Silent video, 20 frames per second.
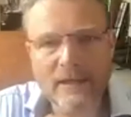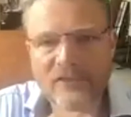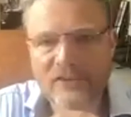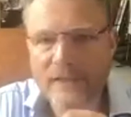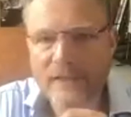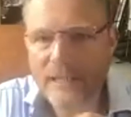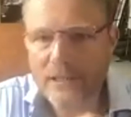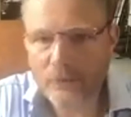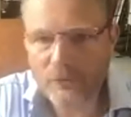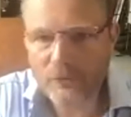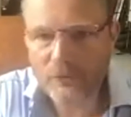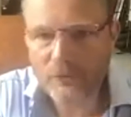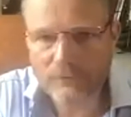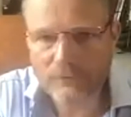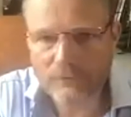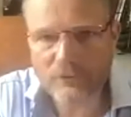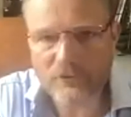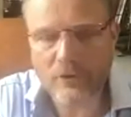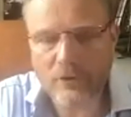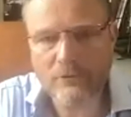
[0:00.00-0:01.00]
their use of
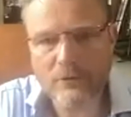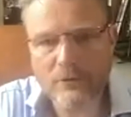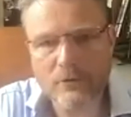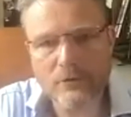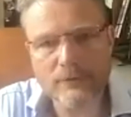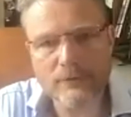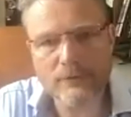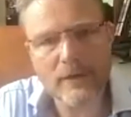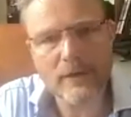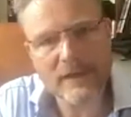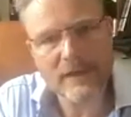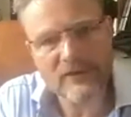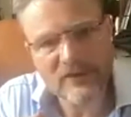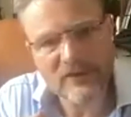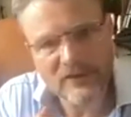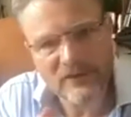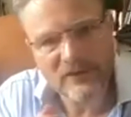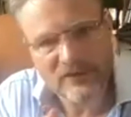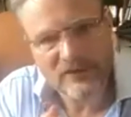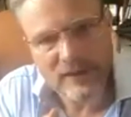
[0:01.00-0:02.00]
rhetorical
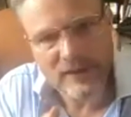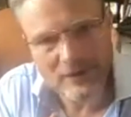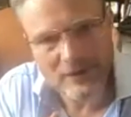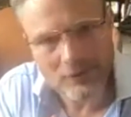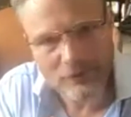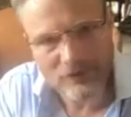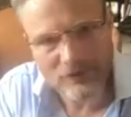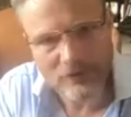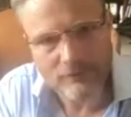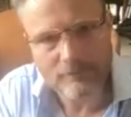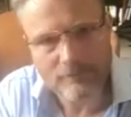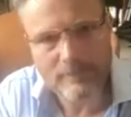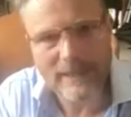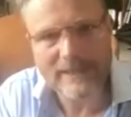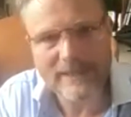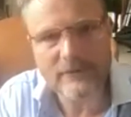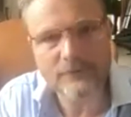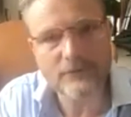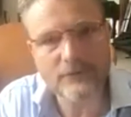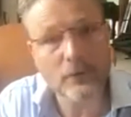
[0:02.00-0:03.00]
devices, their use of
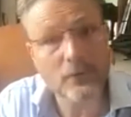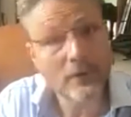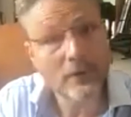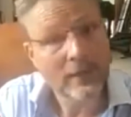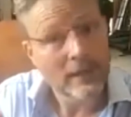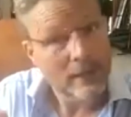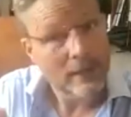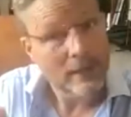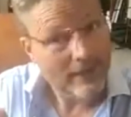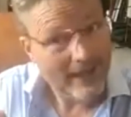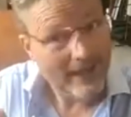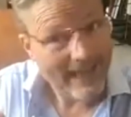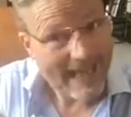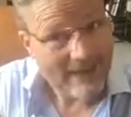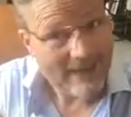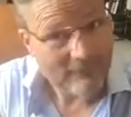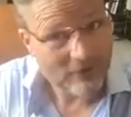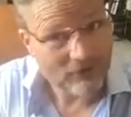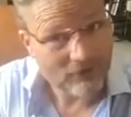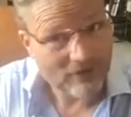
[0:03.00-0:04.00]
metaphor, their
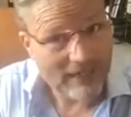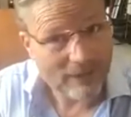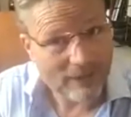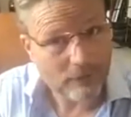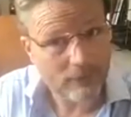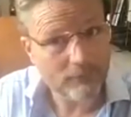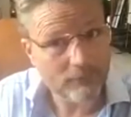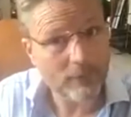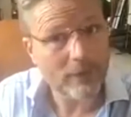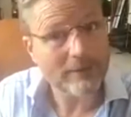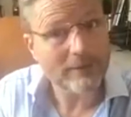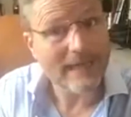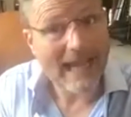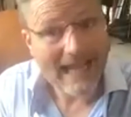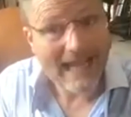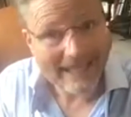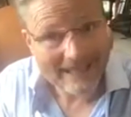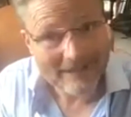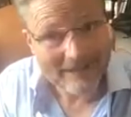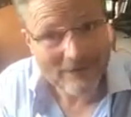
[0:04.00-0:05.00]
average length of word,
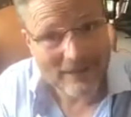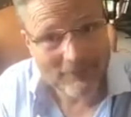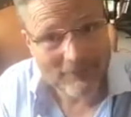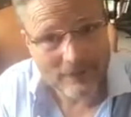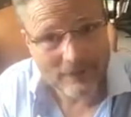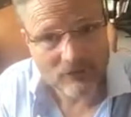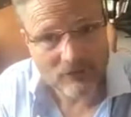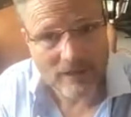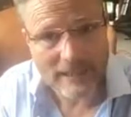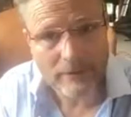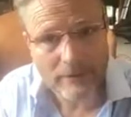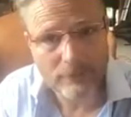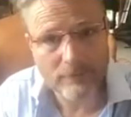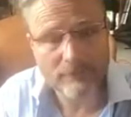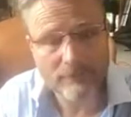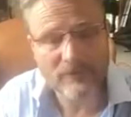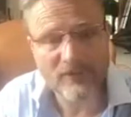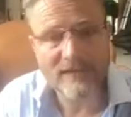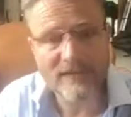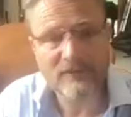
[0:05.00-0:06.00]
and their average length of
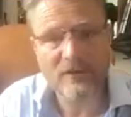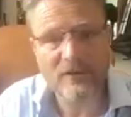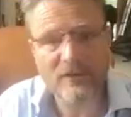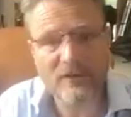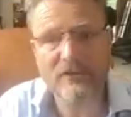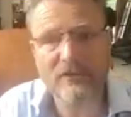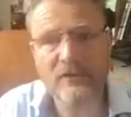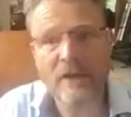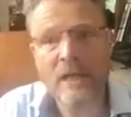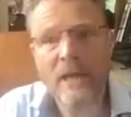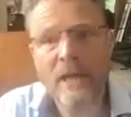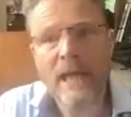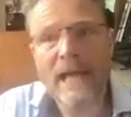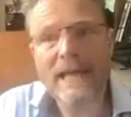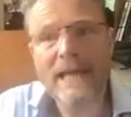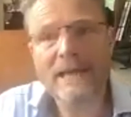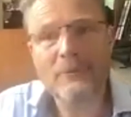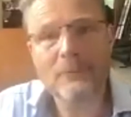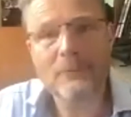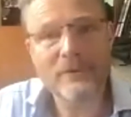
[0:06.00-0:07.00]
sentence. And
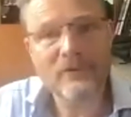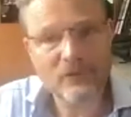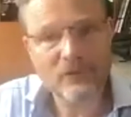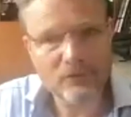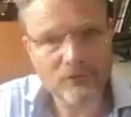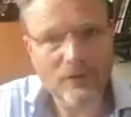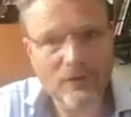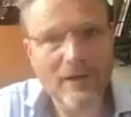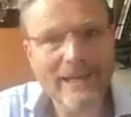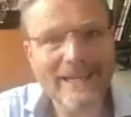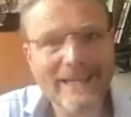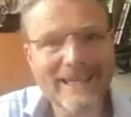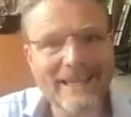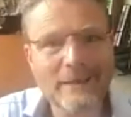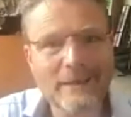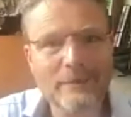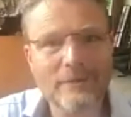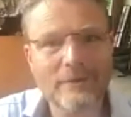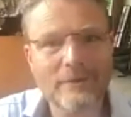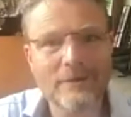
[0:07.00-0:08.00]
it was striking
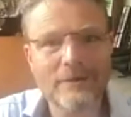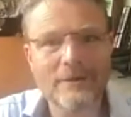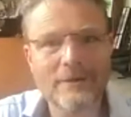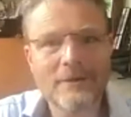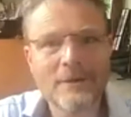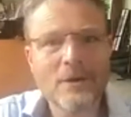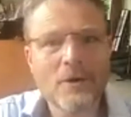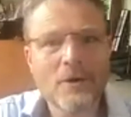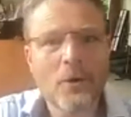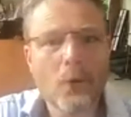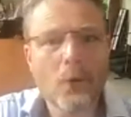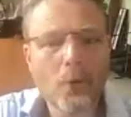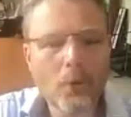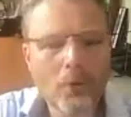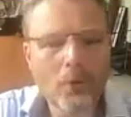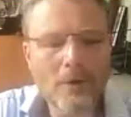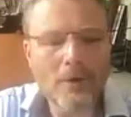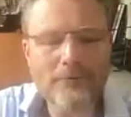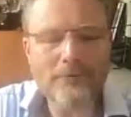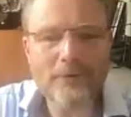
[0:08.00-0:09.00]
that all
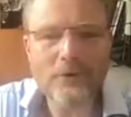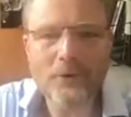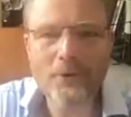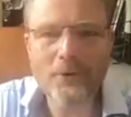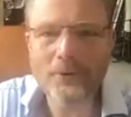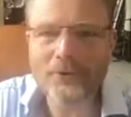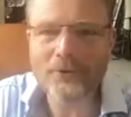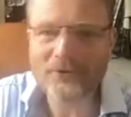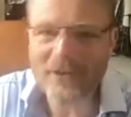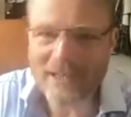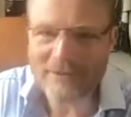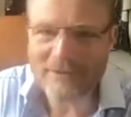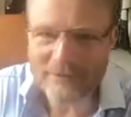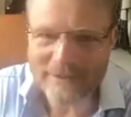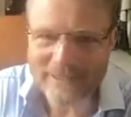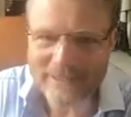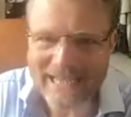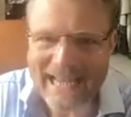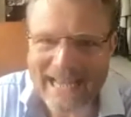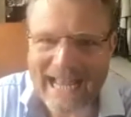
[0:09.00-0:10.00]
of your David
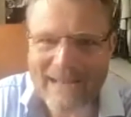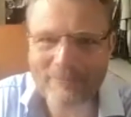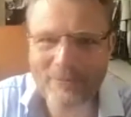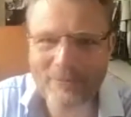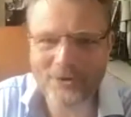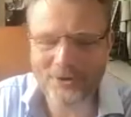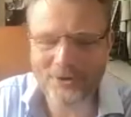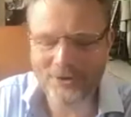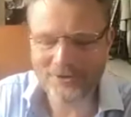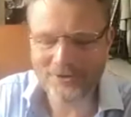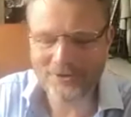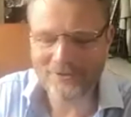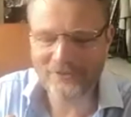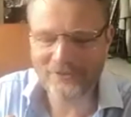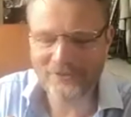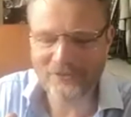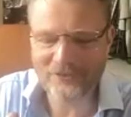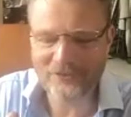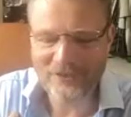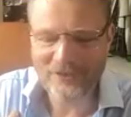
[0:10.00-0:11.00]

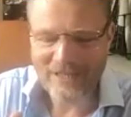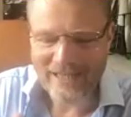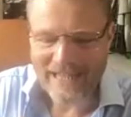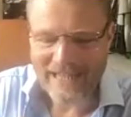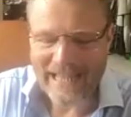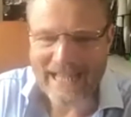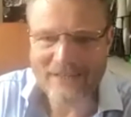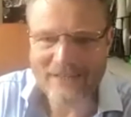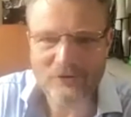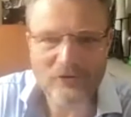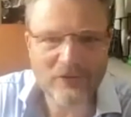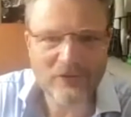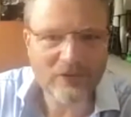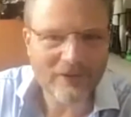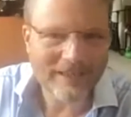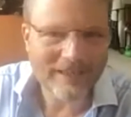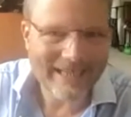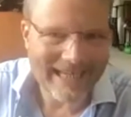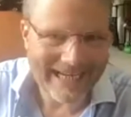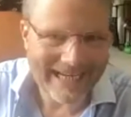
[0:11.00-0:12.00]
Camerons and
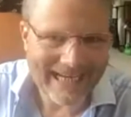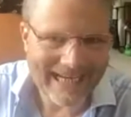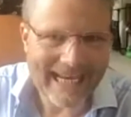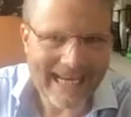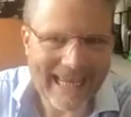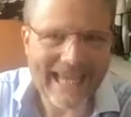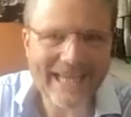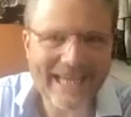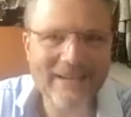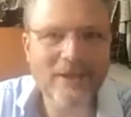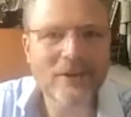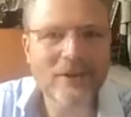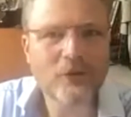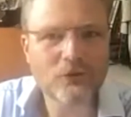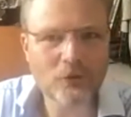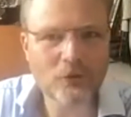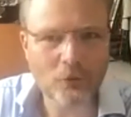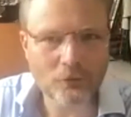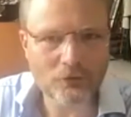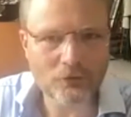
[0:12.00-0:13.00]
Nick Clegg,
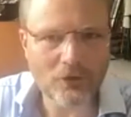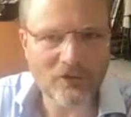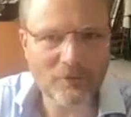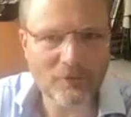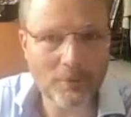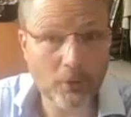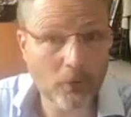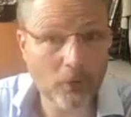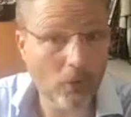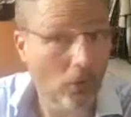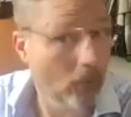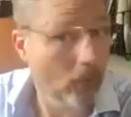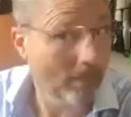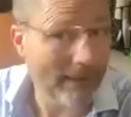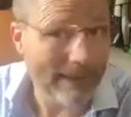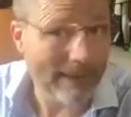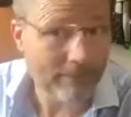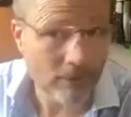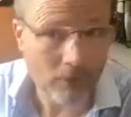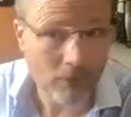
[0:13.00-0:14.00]
George Osborne, all
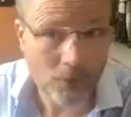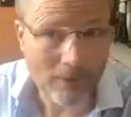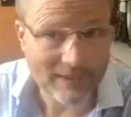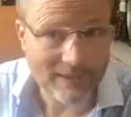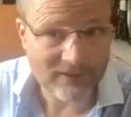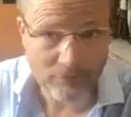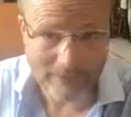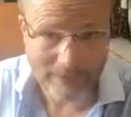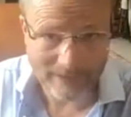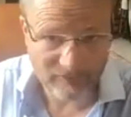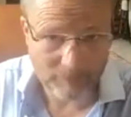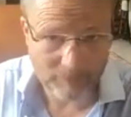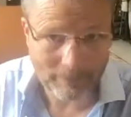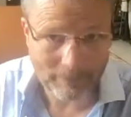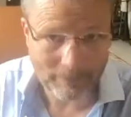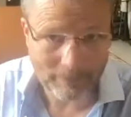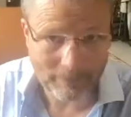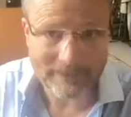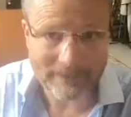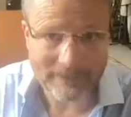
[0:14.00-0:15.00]
people who went to
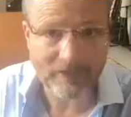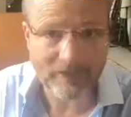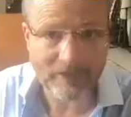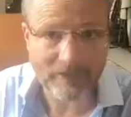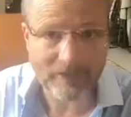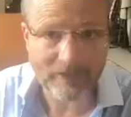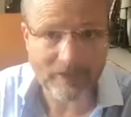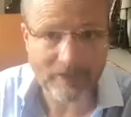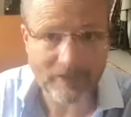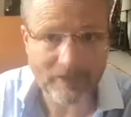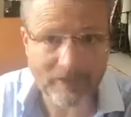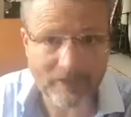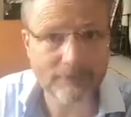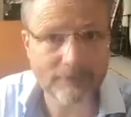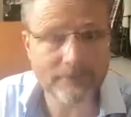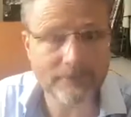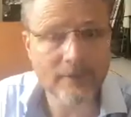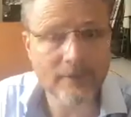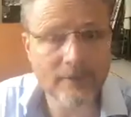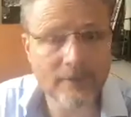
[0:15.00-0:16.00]
expensive
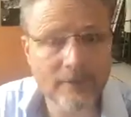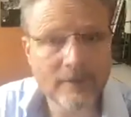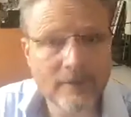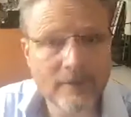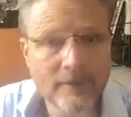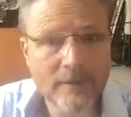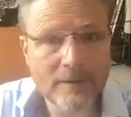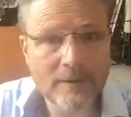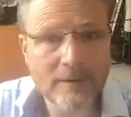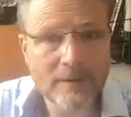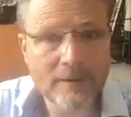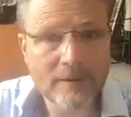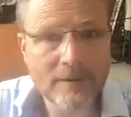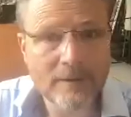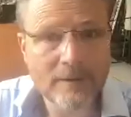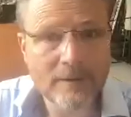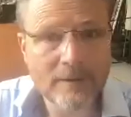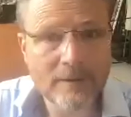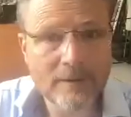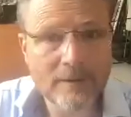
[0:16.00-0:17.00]
public schools,
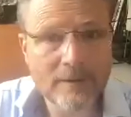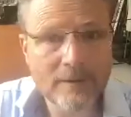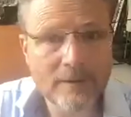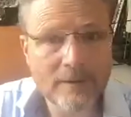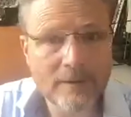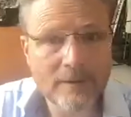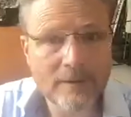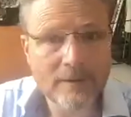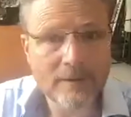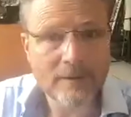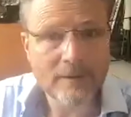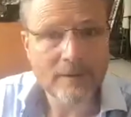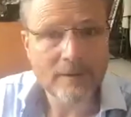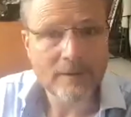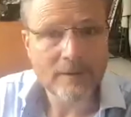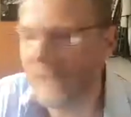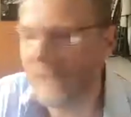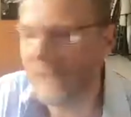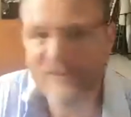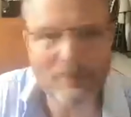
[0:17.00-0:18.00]
Eton,
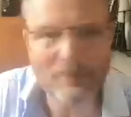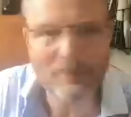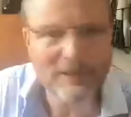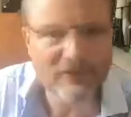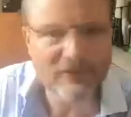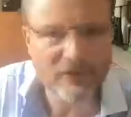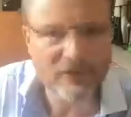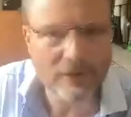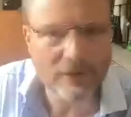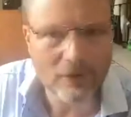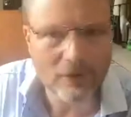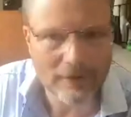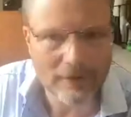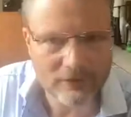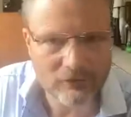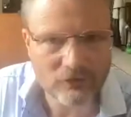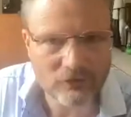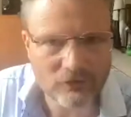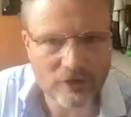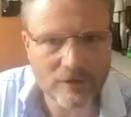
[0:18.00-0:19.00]
respectively Eton,
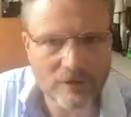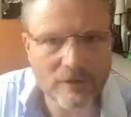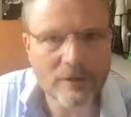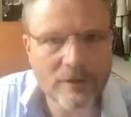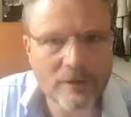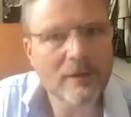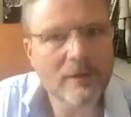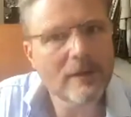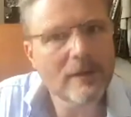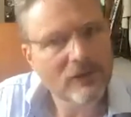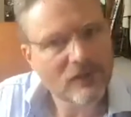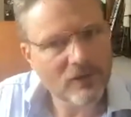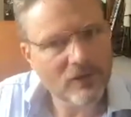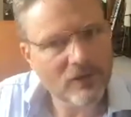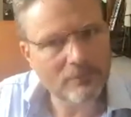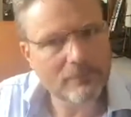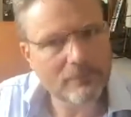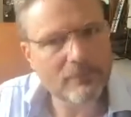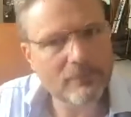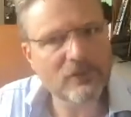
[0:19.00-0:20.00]
Westminster College, and
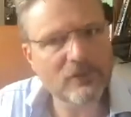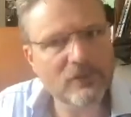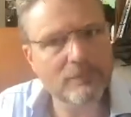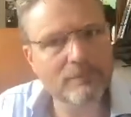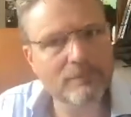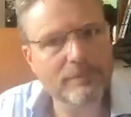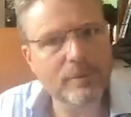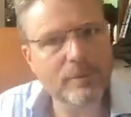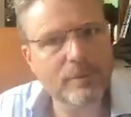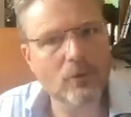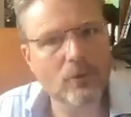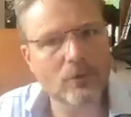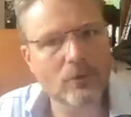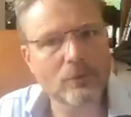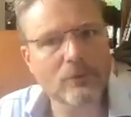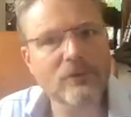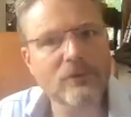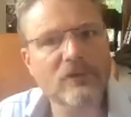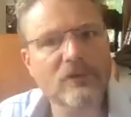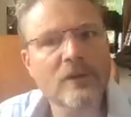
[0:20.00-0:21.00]
St.
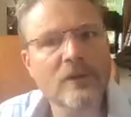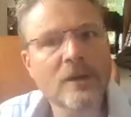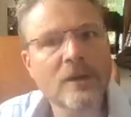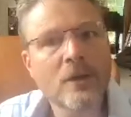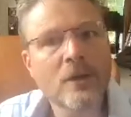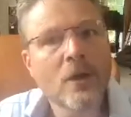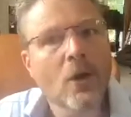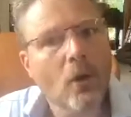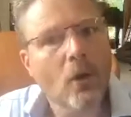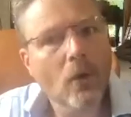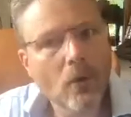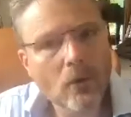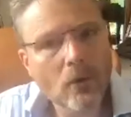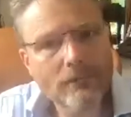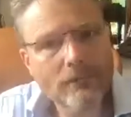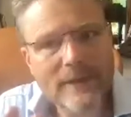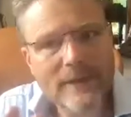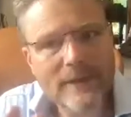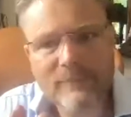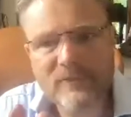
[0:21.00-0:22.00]
Paul's.
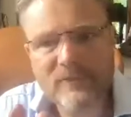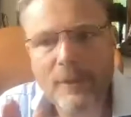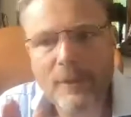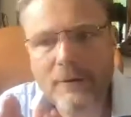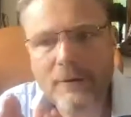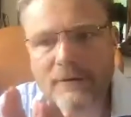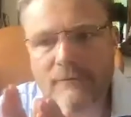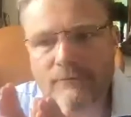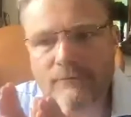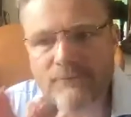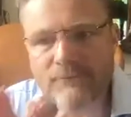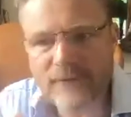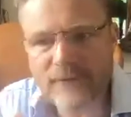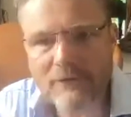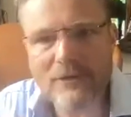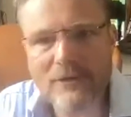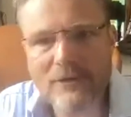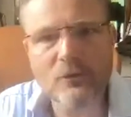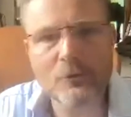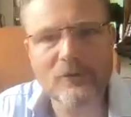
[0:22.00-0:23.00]
All of them spoke in
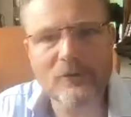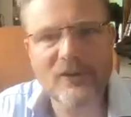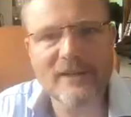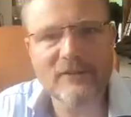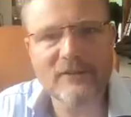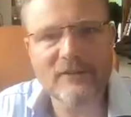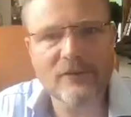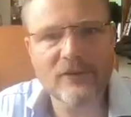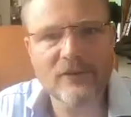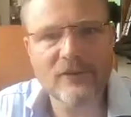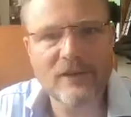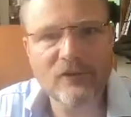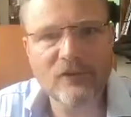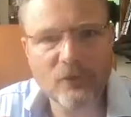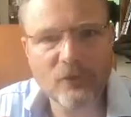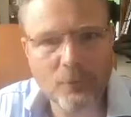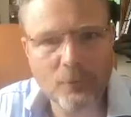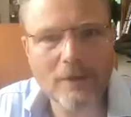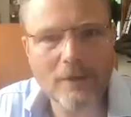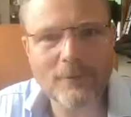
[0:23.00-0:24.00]
very short sentences,
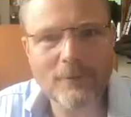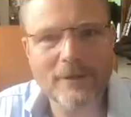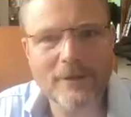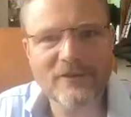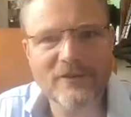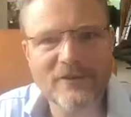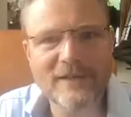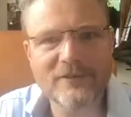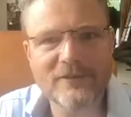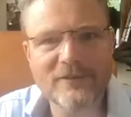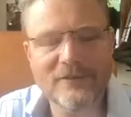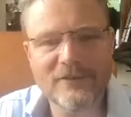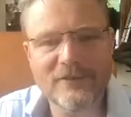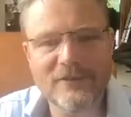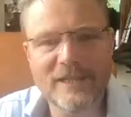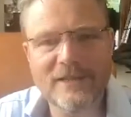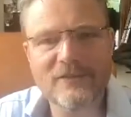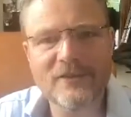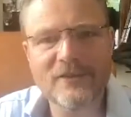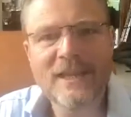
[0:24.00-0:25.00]
12 word
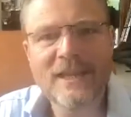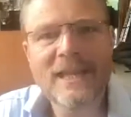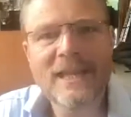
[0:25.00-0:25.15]
sentences.